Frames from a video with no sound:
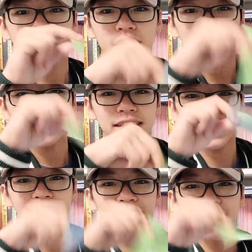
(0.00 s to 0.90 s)
that's
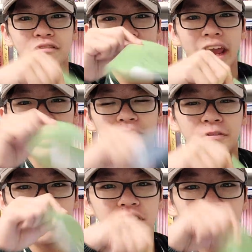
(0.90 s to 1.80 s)
technically a wave.
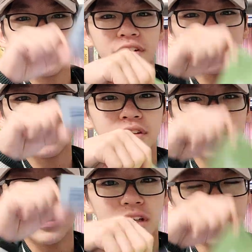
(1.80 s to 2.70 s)

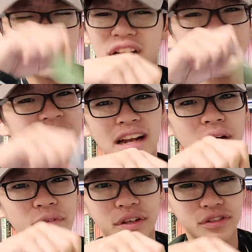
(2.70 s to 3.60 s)
Also, not that
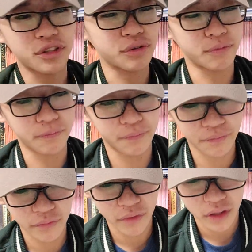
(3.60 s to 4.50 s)
obvious, too.
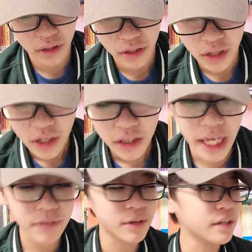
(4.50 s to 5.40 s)

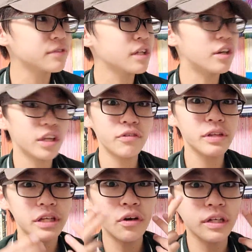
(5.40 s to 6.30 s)
Light waves are
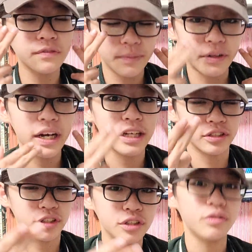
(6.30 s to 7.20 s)
literally going from our
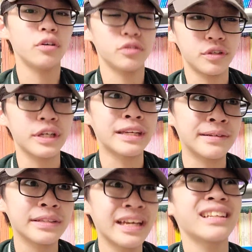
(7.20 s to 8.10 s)
eyes to you. Also, it
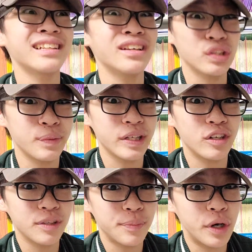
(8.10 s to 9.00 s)
can technically also be
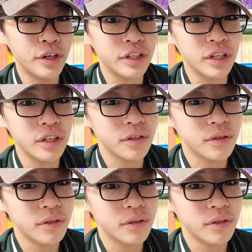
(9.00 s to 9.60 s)
called a particle.